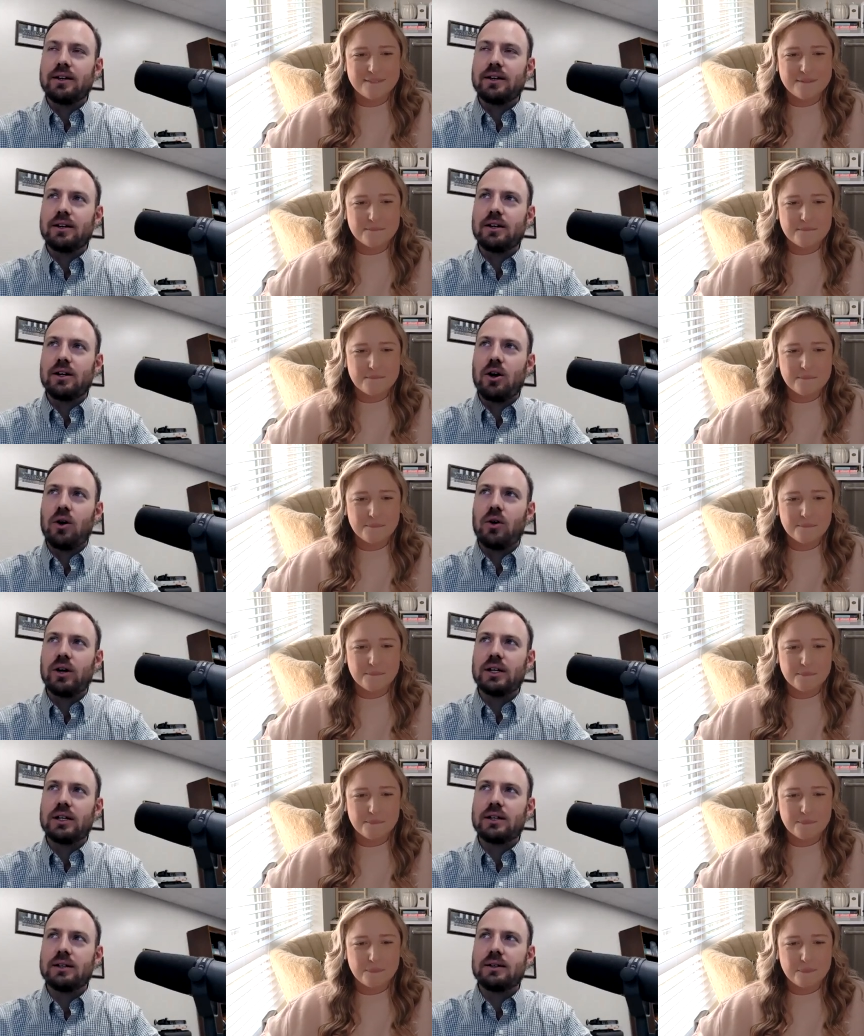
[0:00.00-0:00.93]
Speaker 1: You
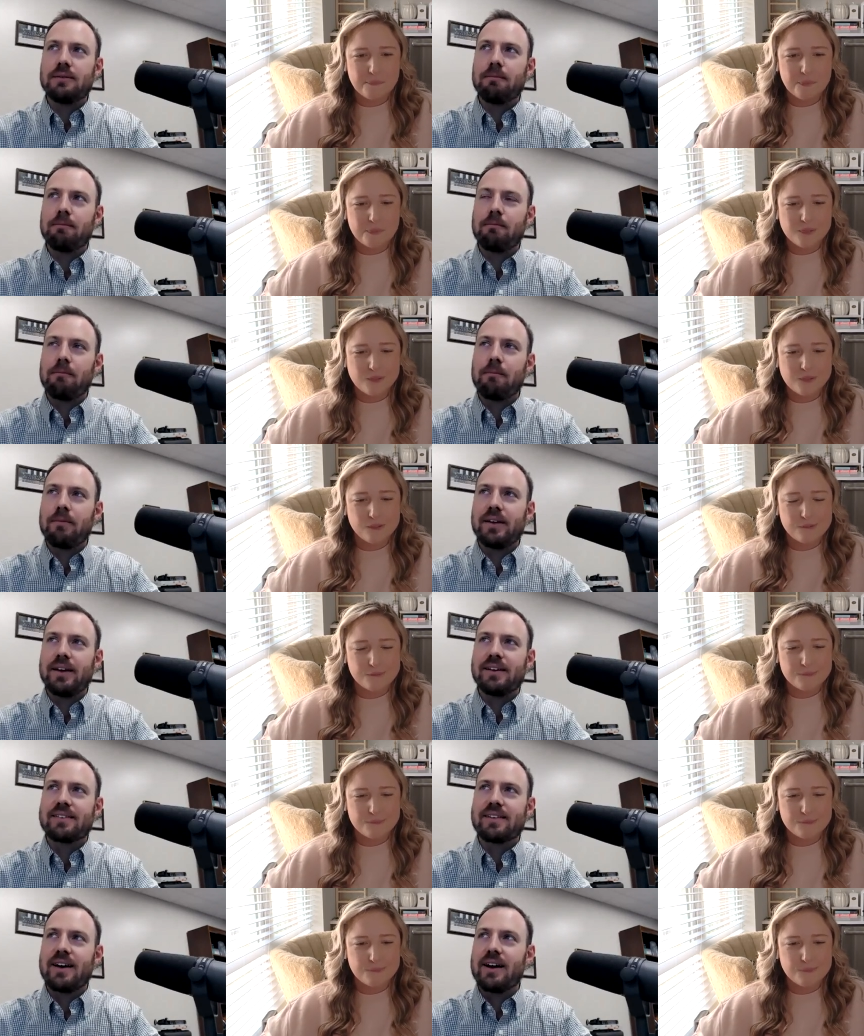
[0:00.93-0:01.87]
know,
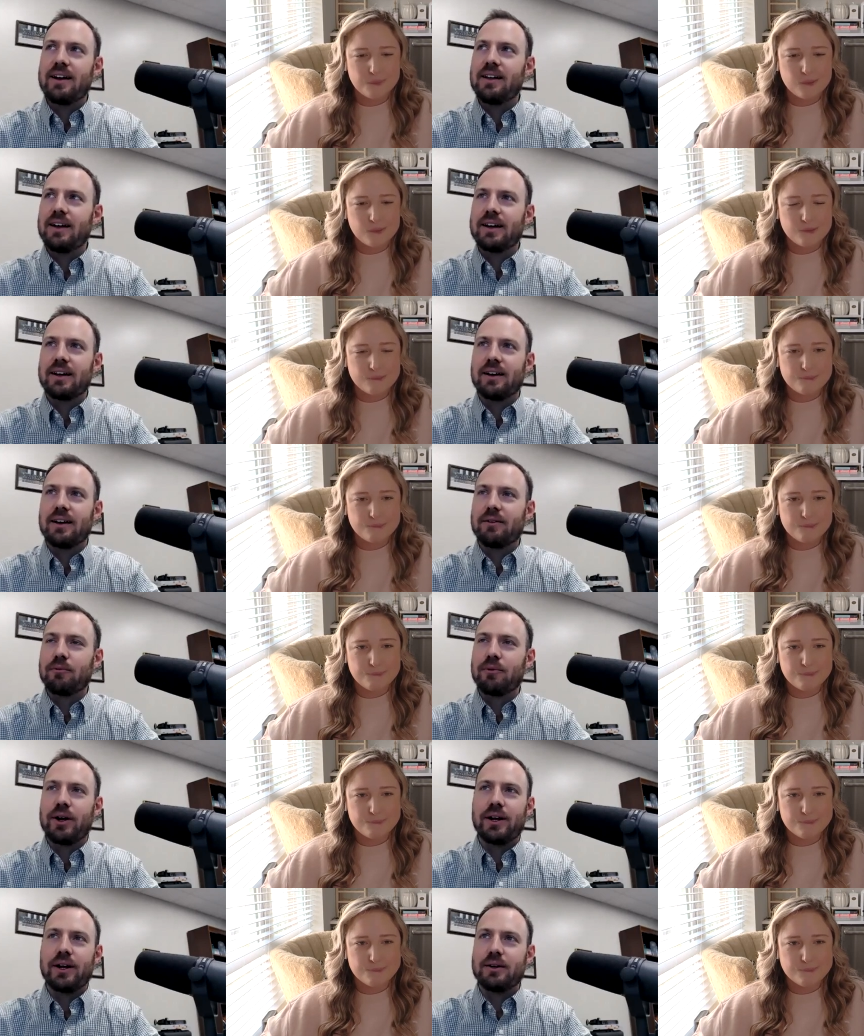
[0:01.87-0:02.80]
it's kind of like
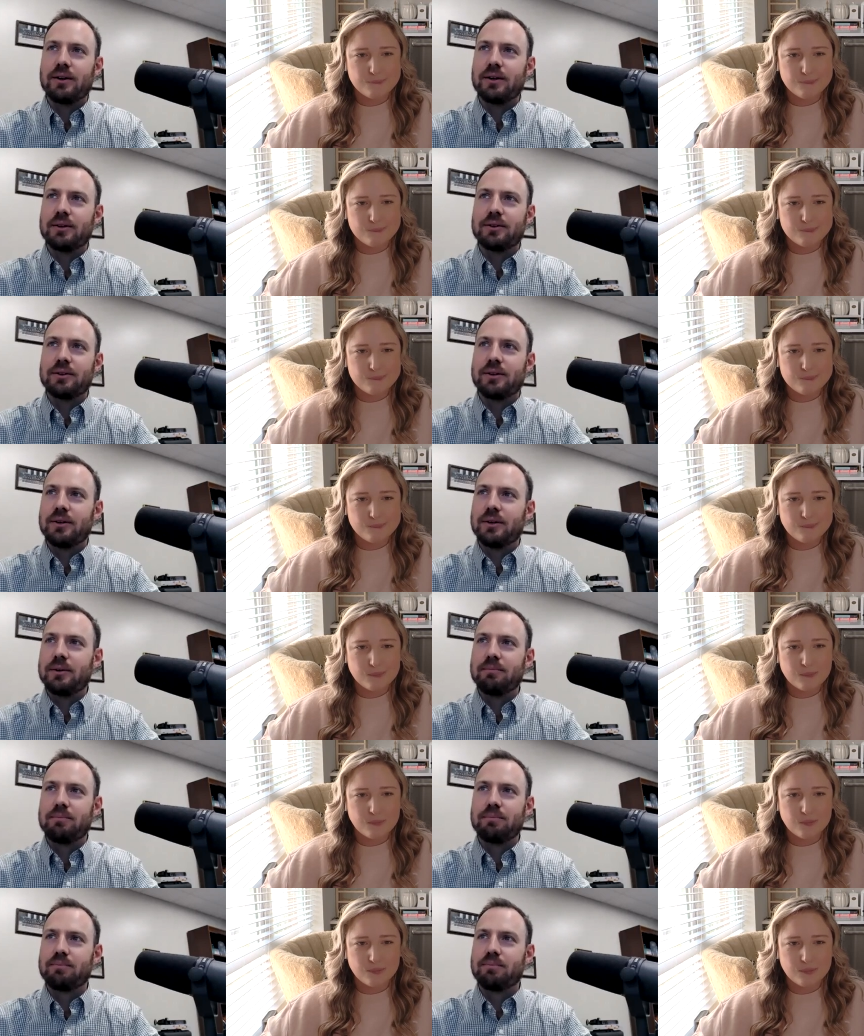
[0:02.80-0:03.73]
getting ready to
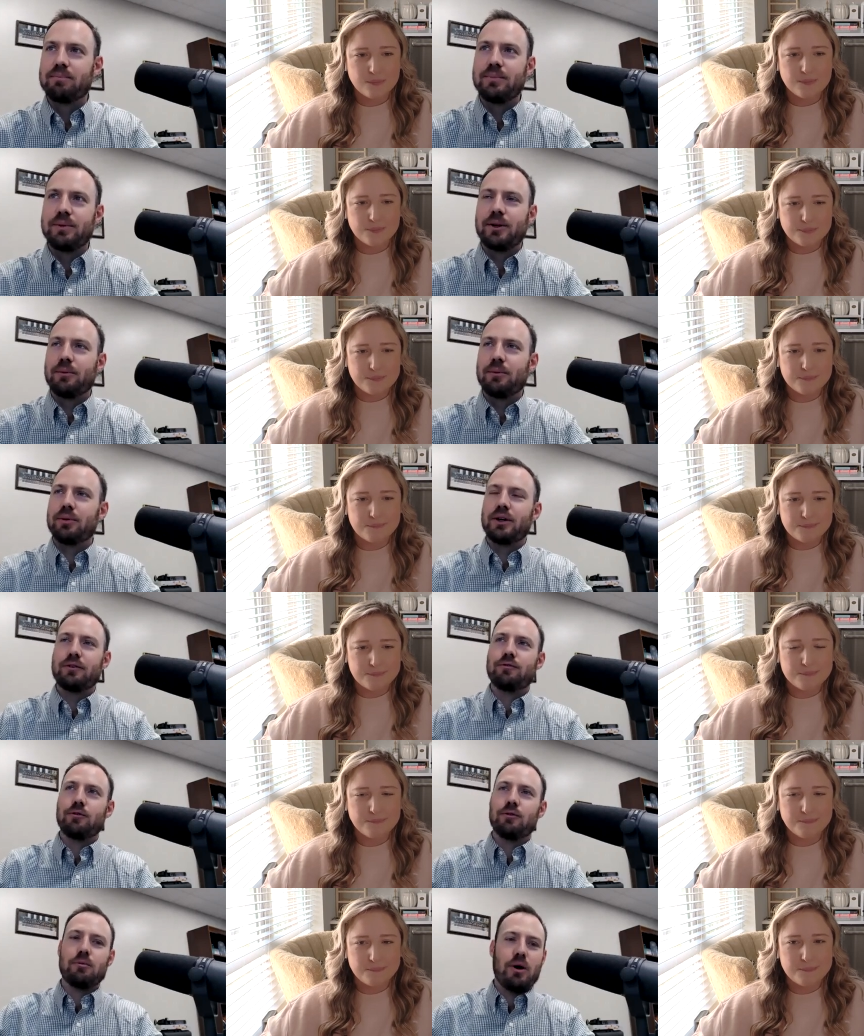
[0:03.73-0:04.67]

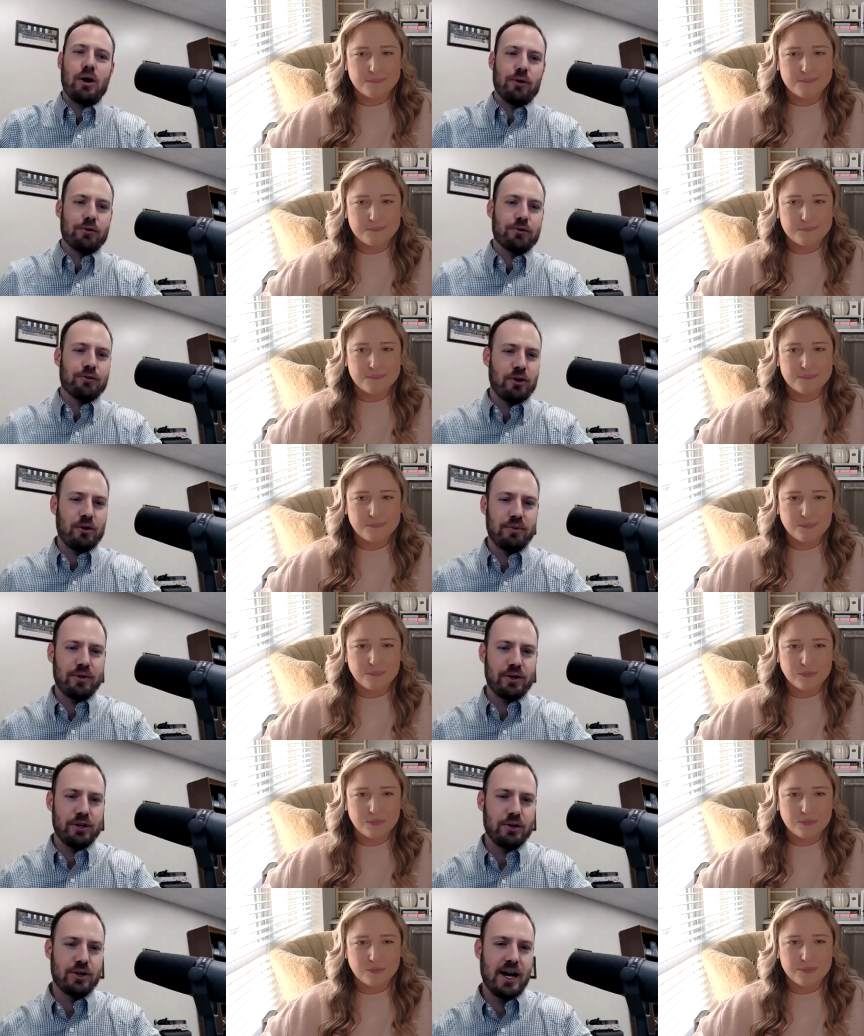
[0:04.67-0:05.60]
play football or
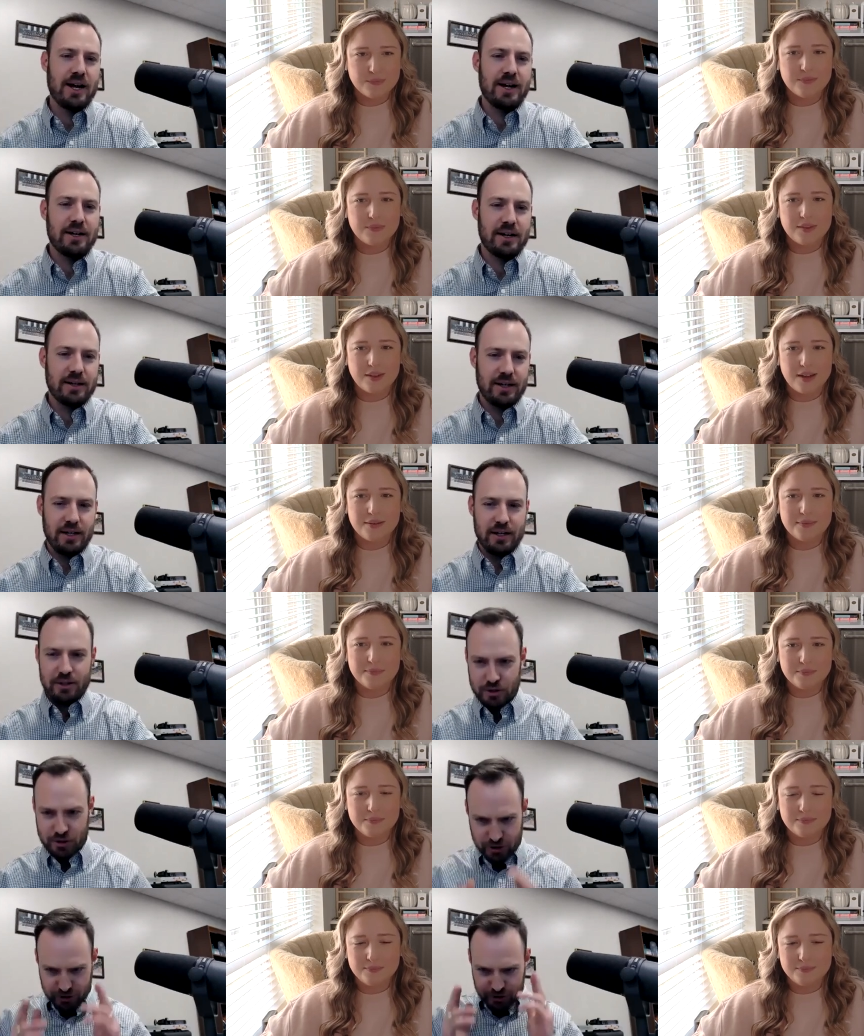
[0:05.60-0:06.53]
something. You kind of
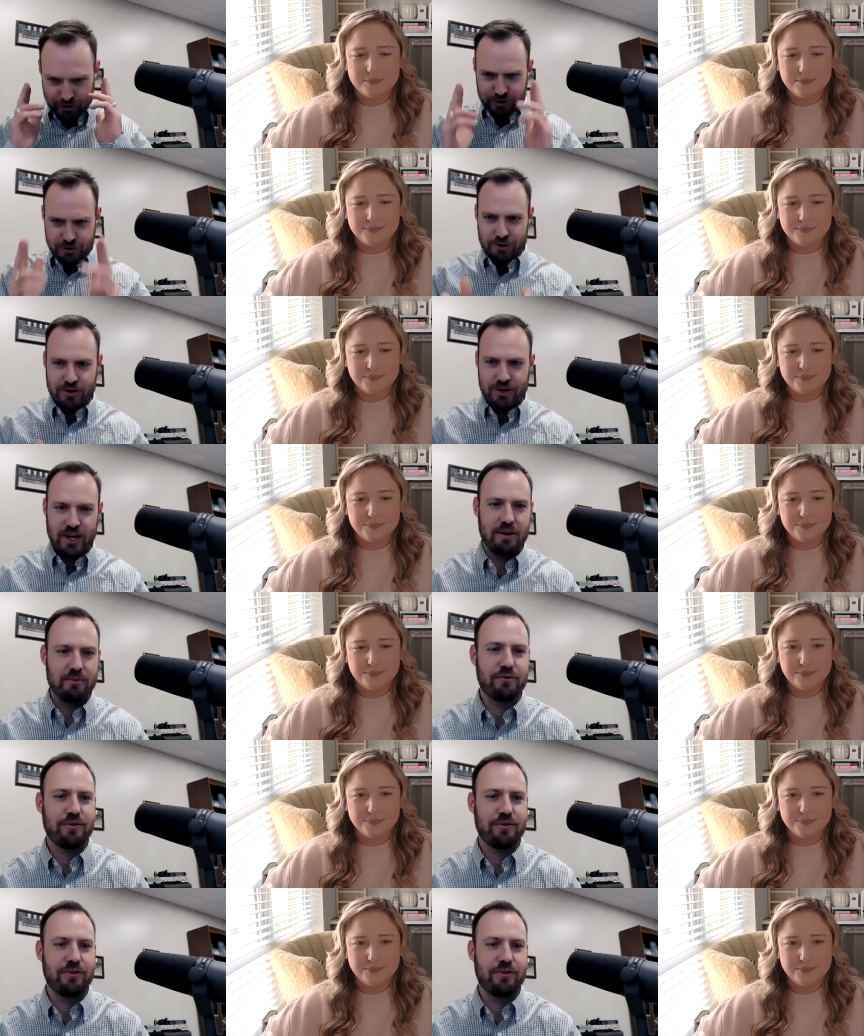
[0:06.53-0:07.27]
get into your game